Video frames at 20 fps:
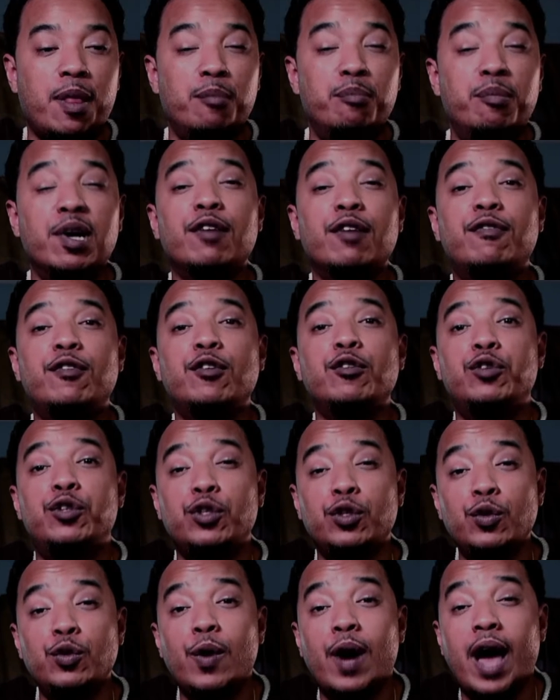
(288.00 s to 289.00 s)
But if you
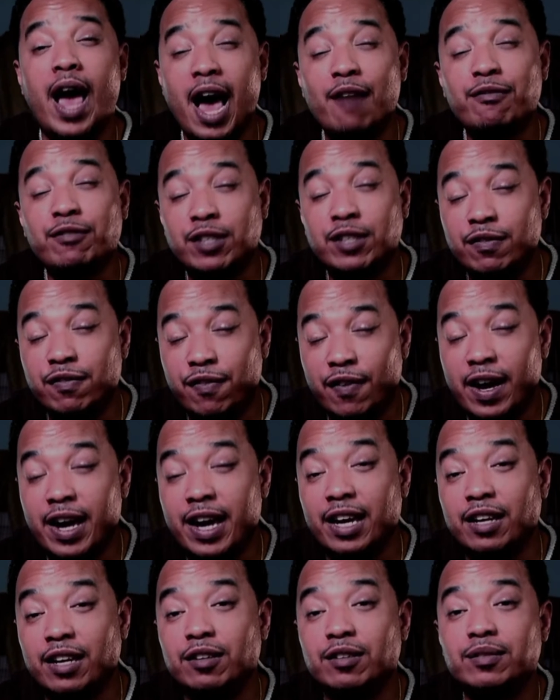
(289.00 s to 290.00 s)
do have to
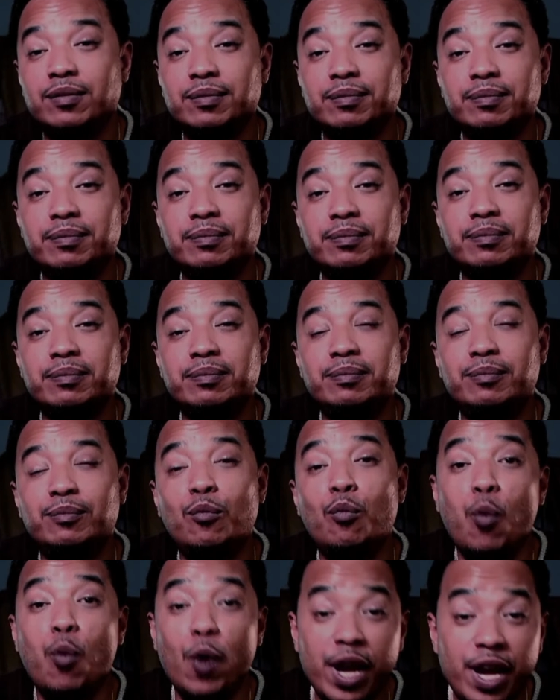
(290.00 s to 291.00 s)
fight,
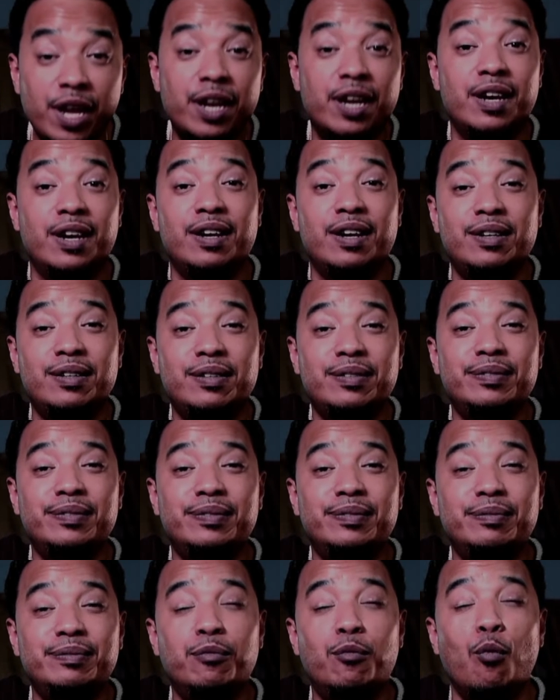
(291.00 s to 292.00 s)
win
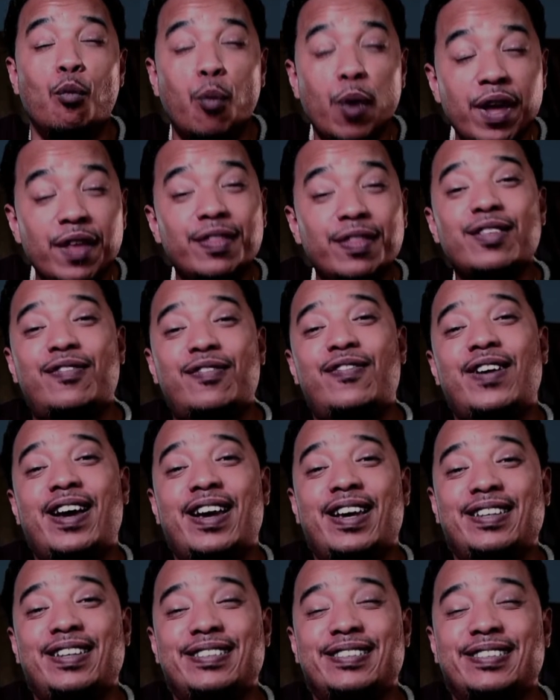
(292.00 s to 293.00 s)
the
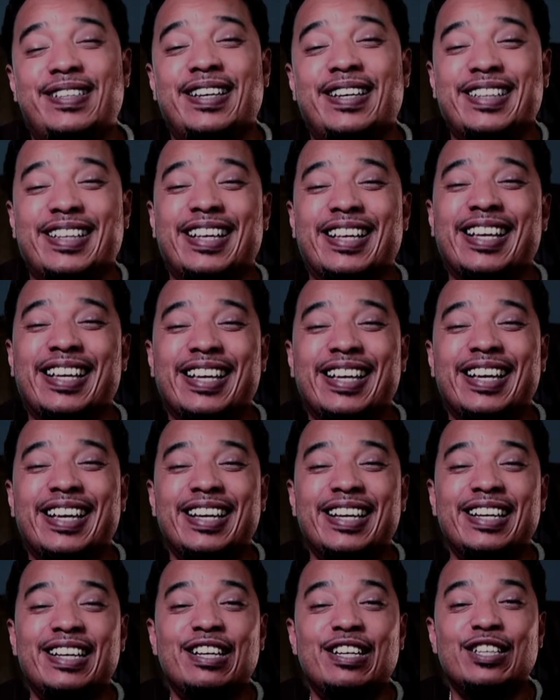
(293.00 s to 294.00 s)
fight.
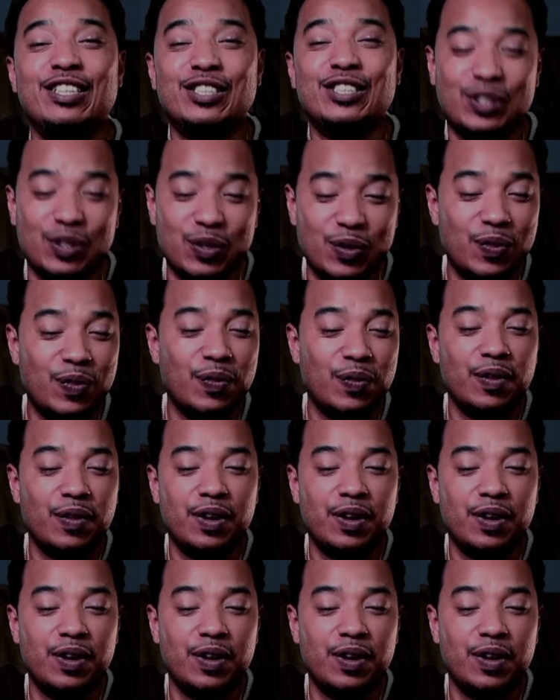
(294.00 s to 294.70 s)
So